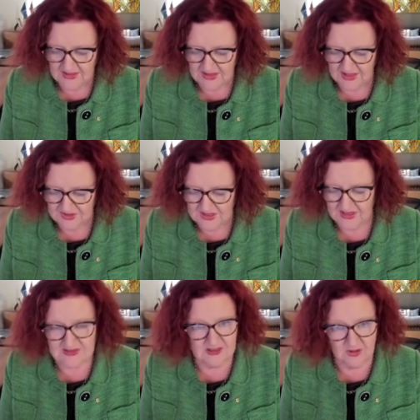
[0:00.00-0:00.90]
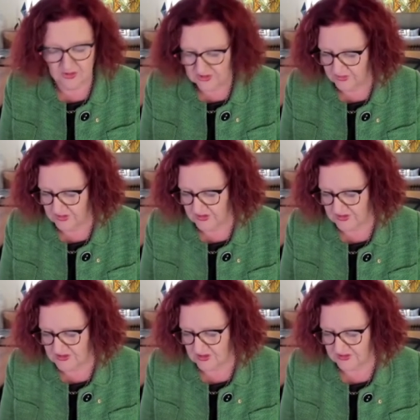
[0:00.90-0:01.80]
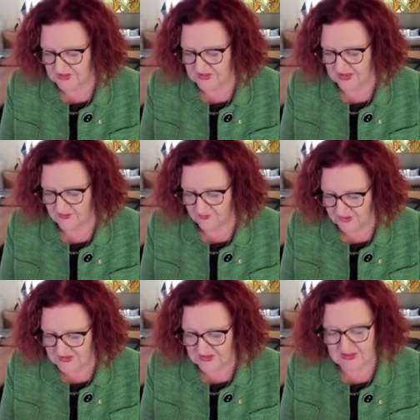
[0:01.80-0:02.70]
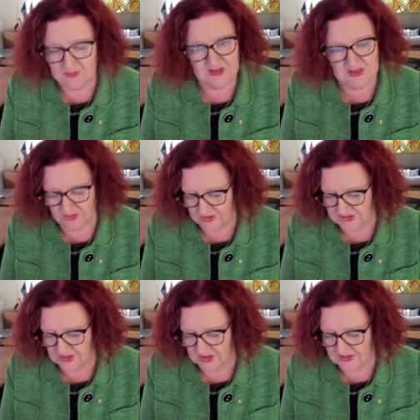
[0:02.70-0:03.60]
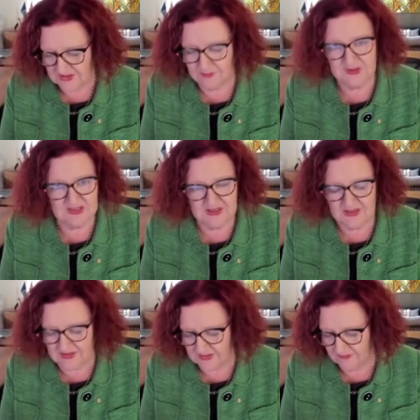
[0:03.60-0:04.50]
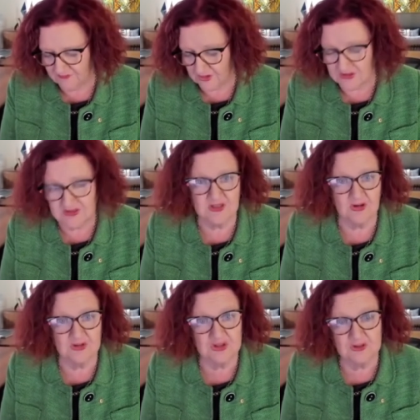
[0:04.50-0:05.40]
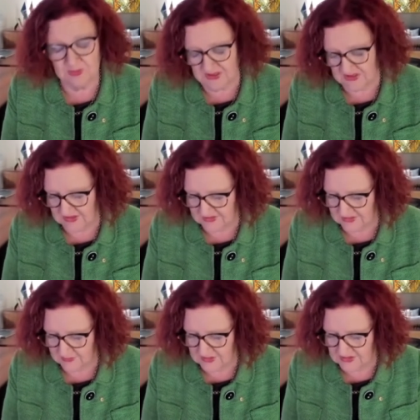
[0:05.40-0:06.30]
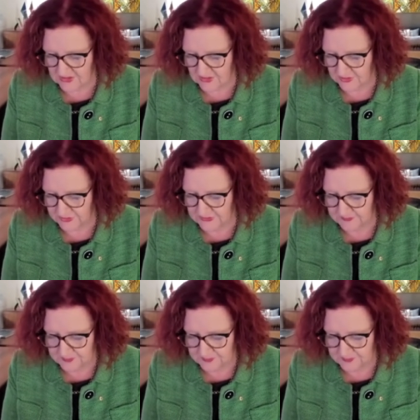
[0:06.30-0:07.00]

Cathy has a long career in solid state physics and material science, in particular, focusing on superconducting materials.